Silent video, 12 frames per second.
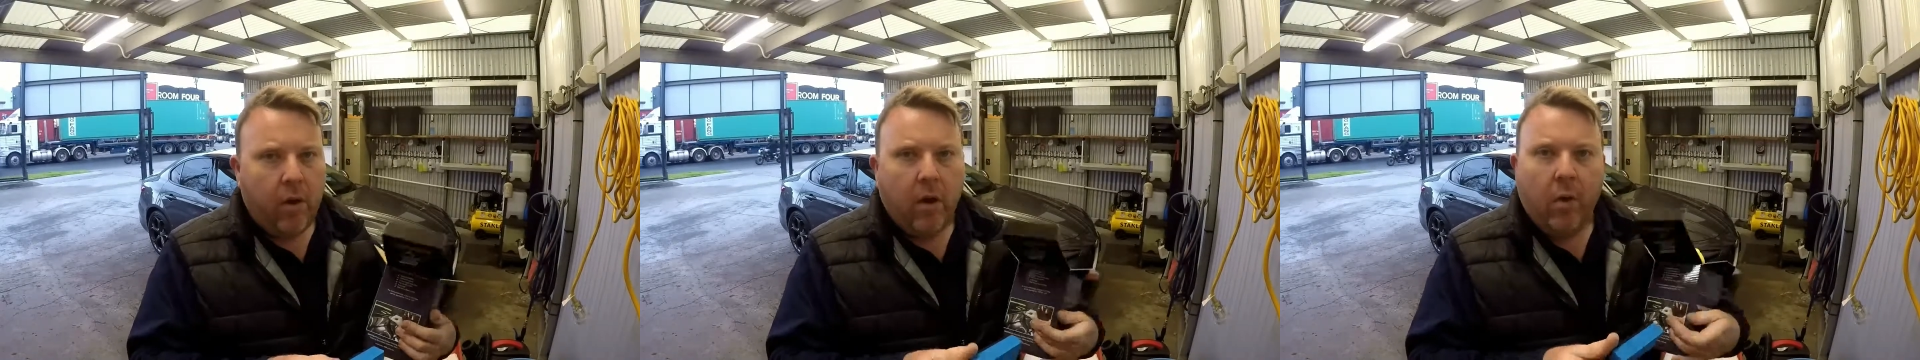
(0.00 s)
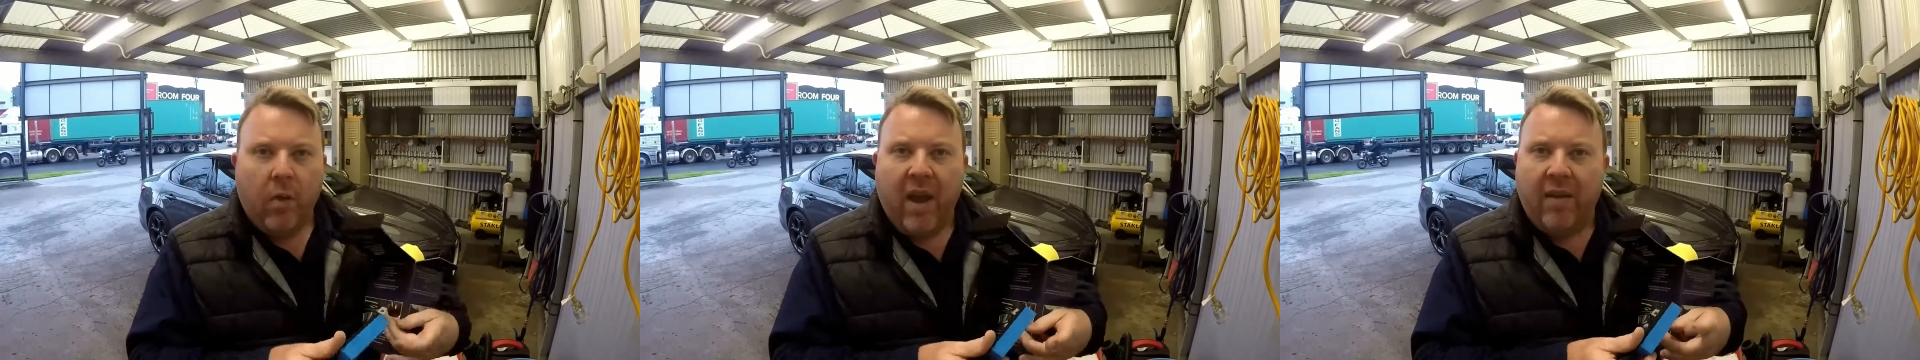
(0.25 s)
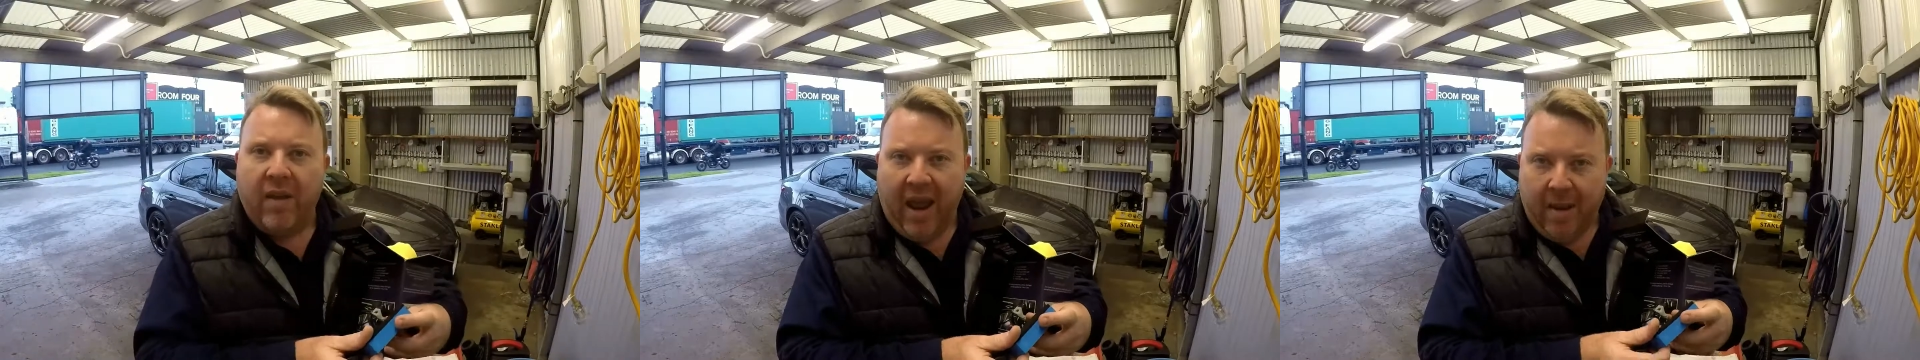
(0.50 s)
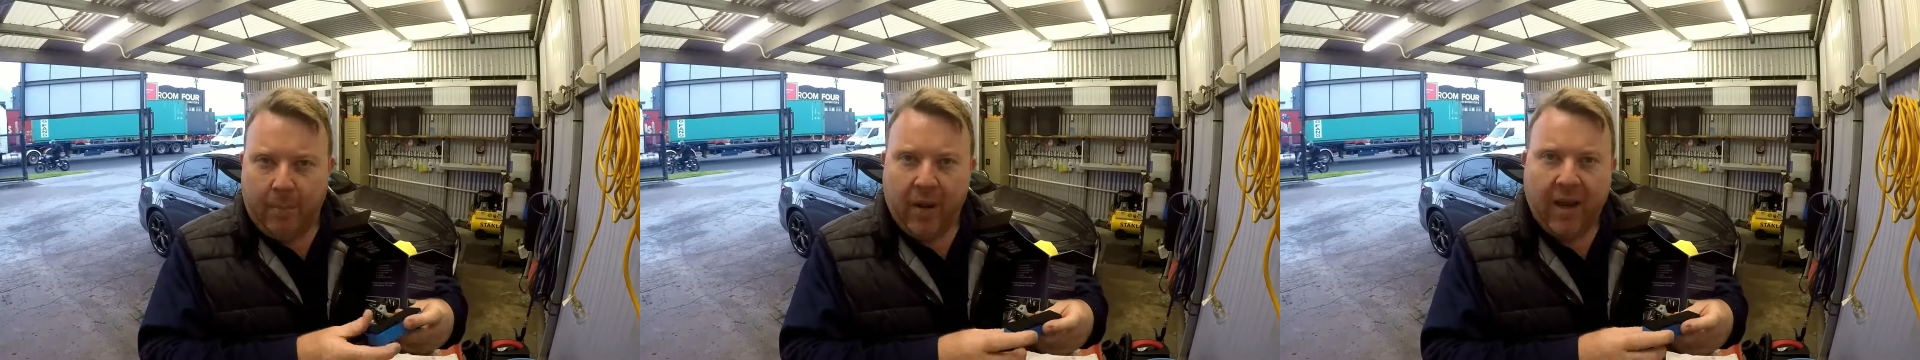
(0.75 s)
You have an
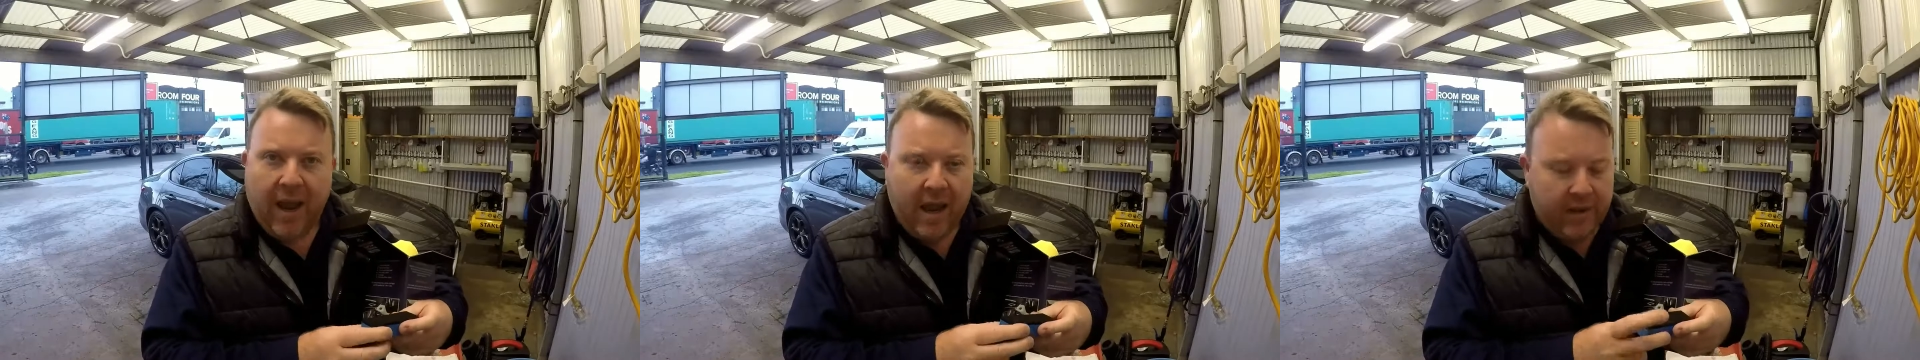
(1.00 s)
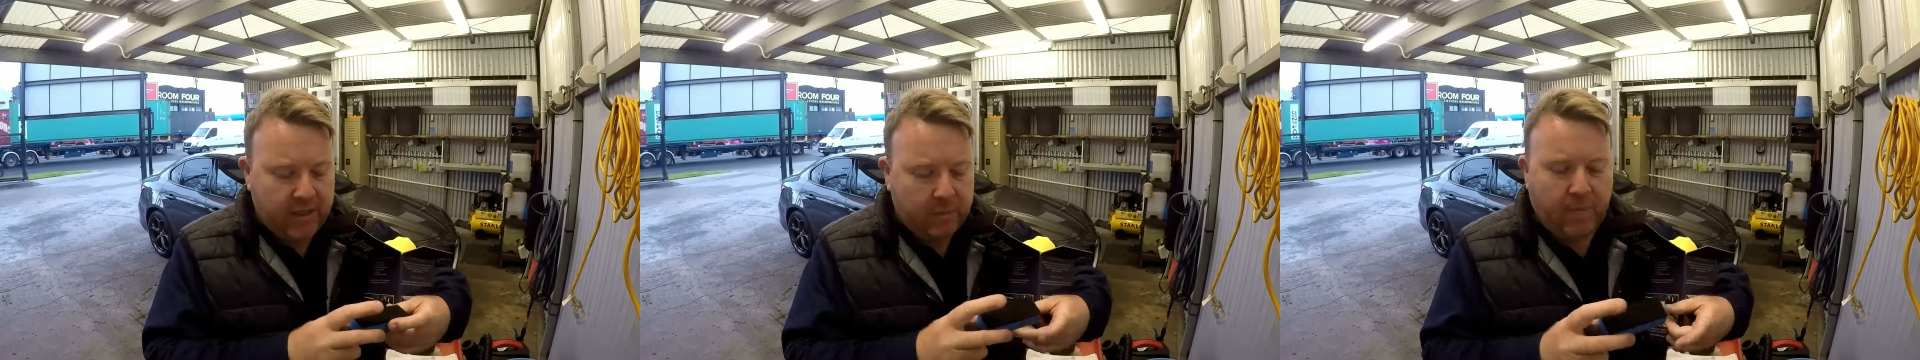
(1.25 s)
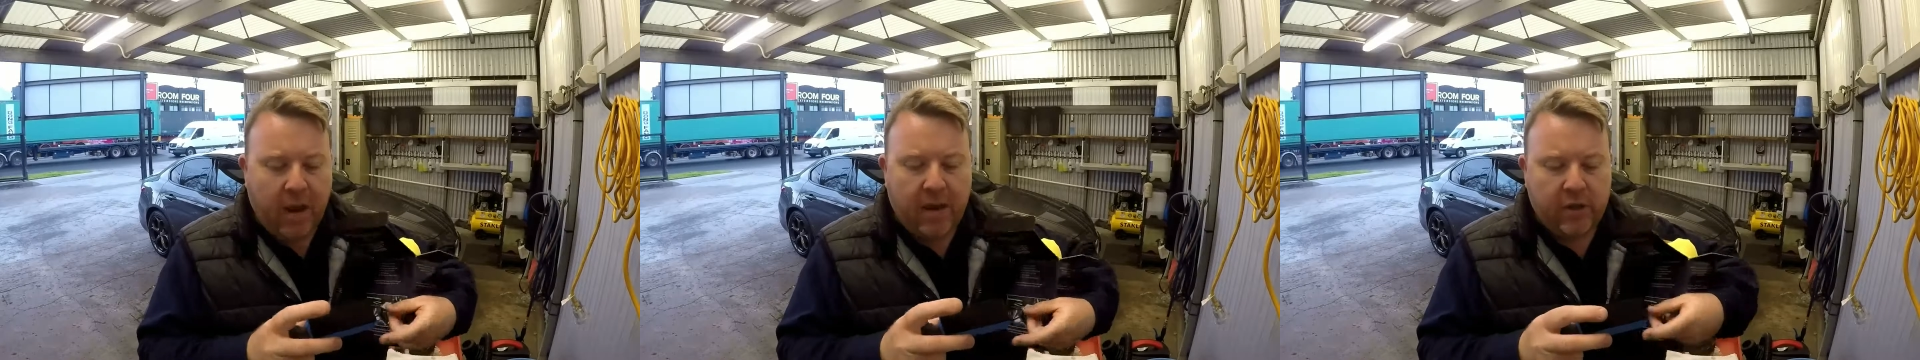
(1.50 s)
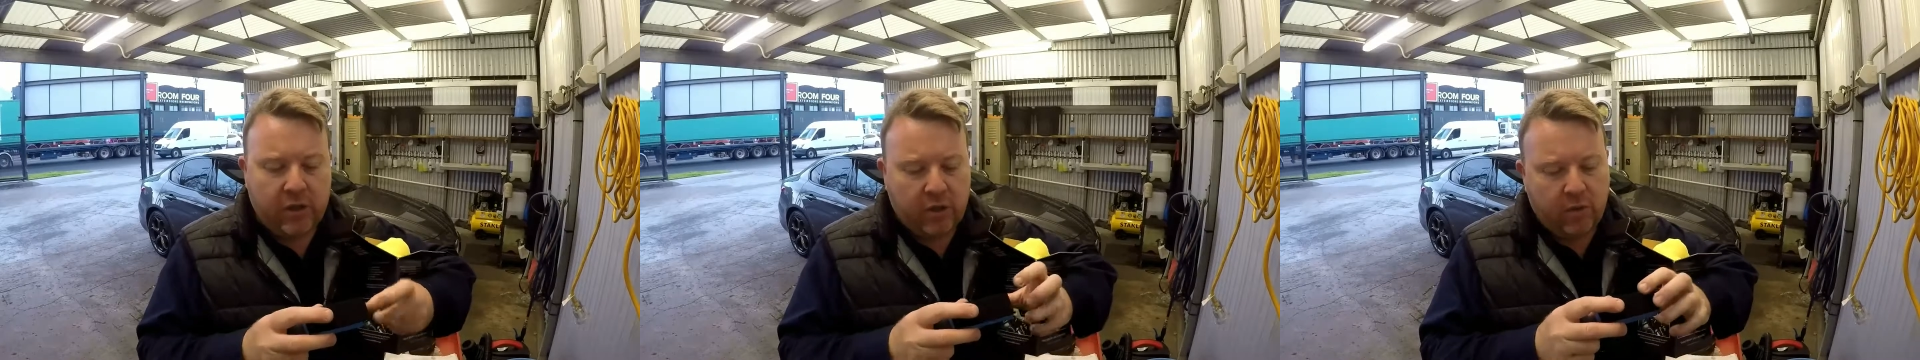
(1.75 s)
applicator
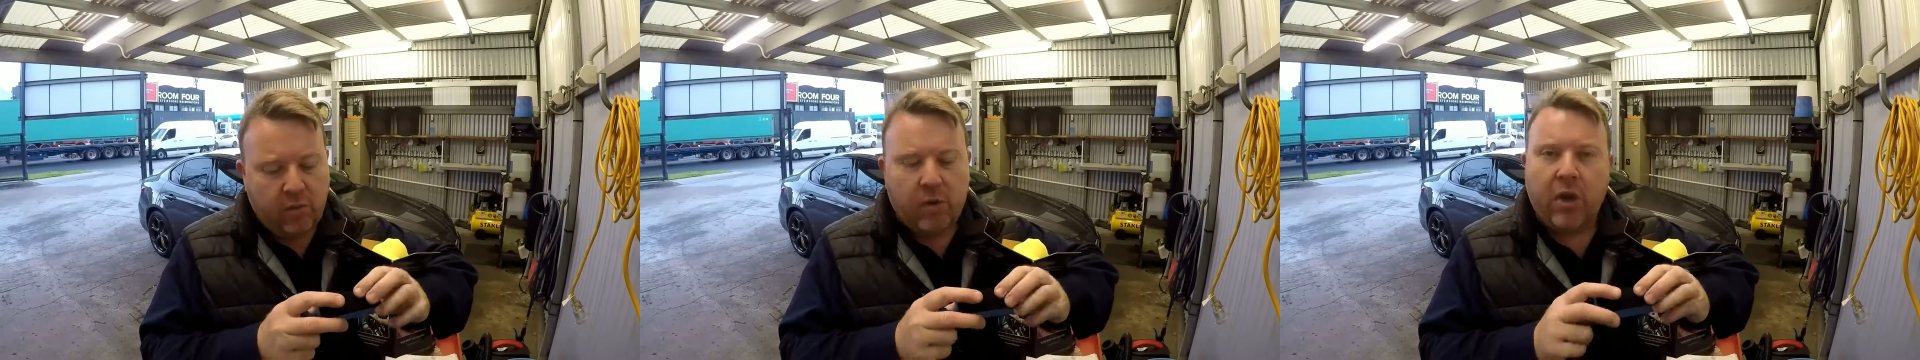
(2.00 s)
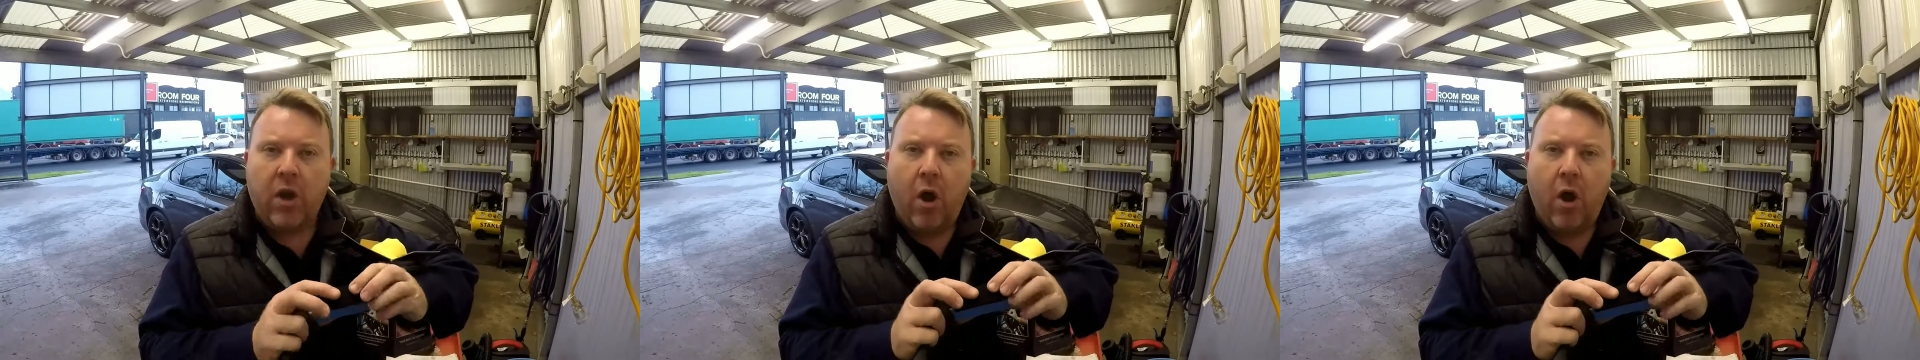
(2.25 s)
sponge with a